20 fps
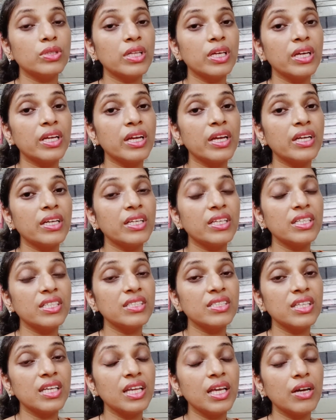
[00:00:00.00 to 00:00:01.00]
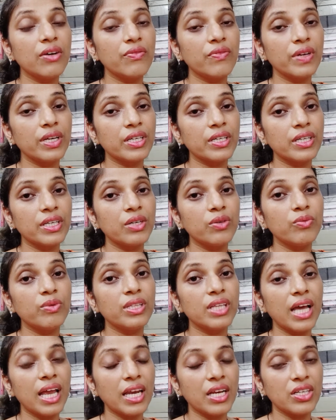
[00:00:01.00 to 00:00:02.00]
they get easily affected
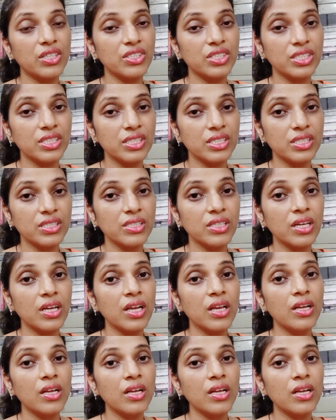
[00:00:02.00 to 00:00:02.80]
with allergies,